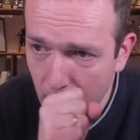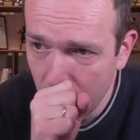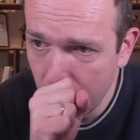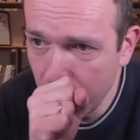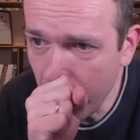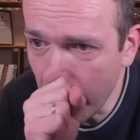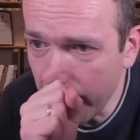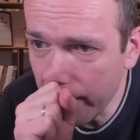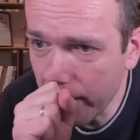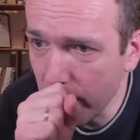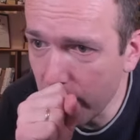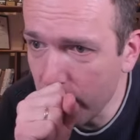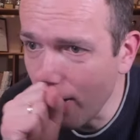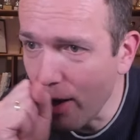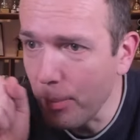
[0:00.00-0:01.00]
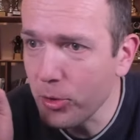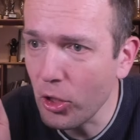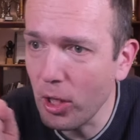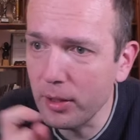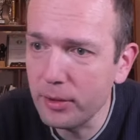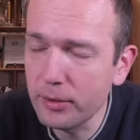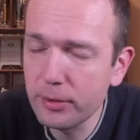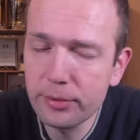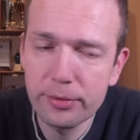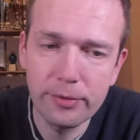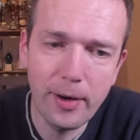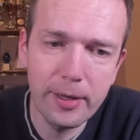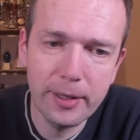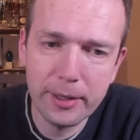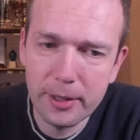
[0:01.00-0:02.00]
Very good, Domjant.
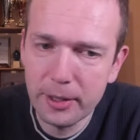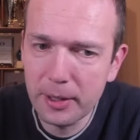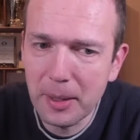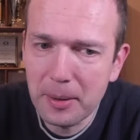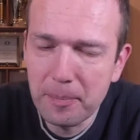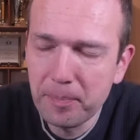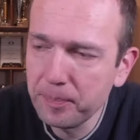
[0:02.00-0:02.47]
Very good.